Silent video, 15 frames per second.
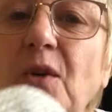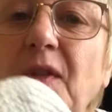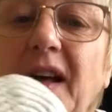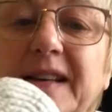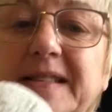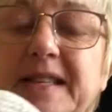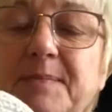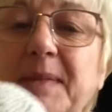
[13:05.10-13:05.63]

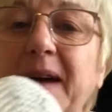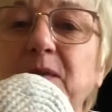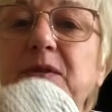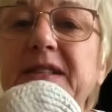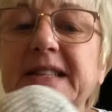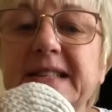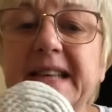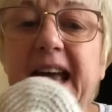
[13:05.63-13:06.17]
that's the
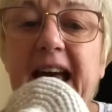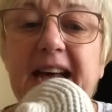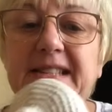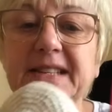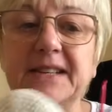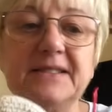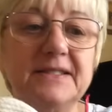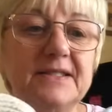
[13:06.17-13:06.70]
mouse's
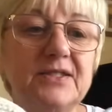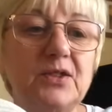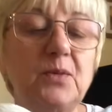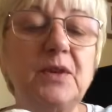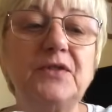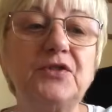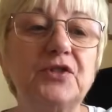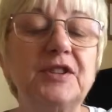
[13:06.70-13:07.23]
head. So
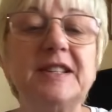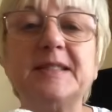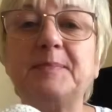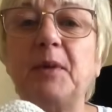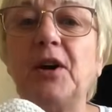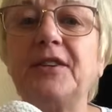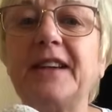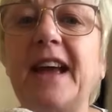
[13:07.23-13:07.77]
we've done his
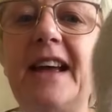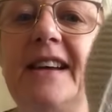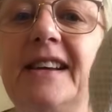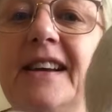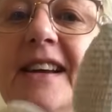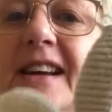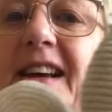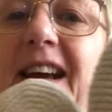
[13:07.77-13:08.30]
body
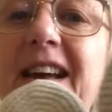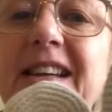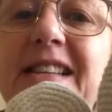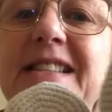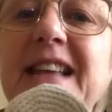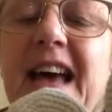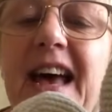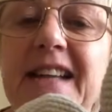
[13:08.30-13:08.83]
and
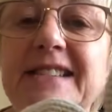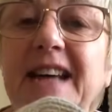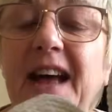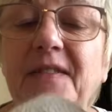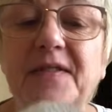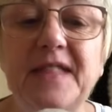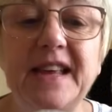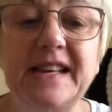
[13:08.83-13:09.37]
his head.
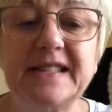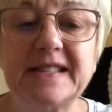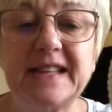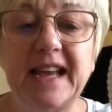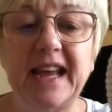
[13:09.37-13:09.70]
And this